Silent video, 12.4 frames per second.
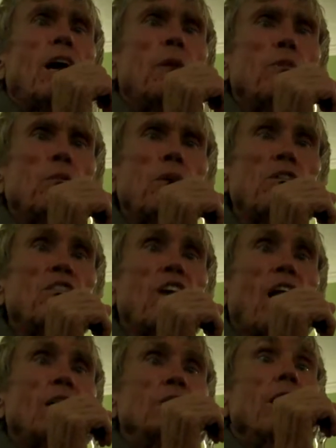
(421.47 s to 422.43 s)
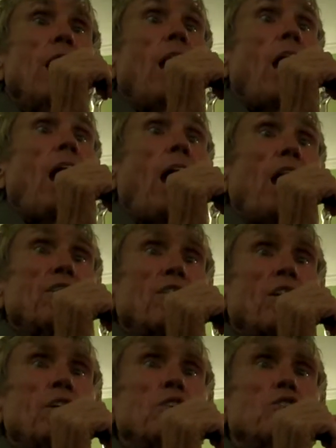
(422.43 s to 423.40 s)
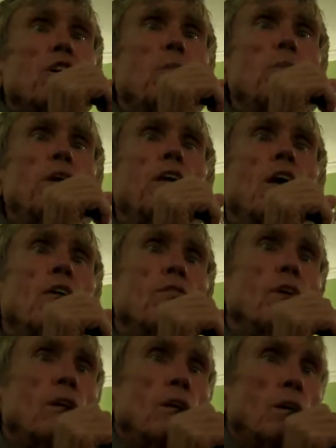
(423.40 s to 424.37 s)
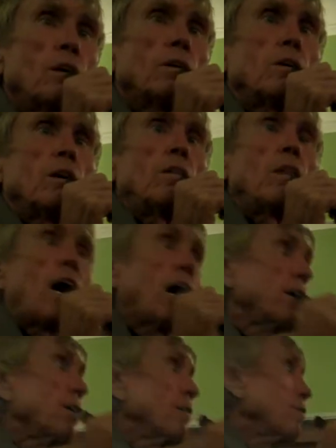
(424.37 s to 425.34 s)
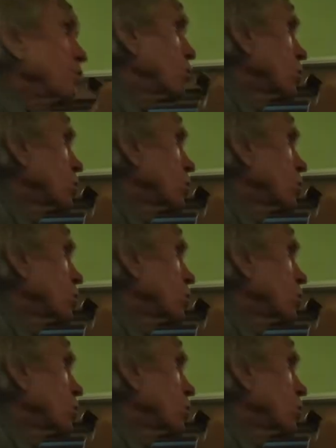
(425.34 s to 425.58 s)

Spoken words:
time to be silent. Ask and it shall be given. Knock and the